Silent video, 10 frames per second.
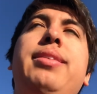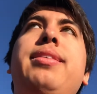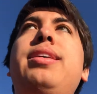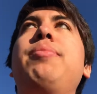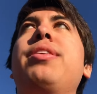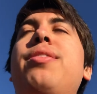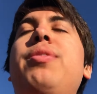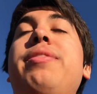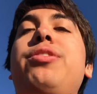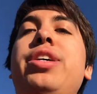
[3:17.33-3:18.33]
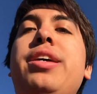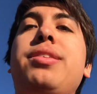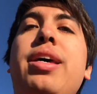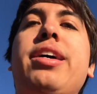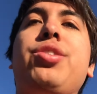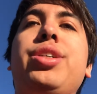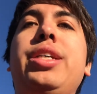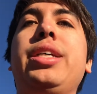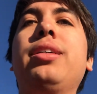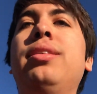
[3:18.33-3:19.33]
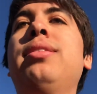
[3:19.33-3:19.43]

the demon hunter will have a chance to actually,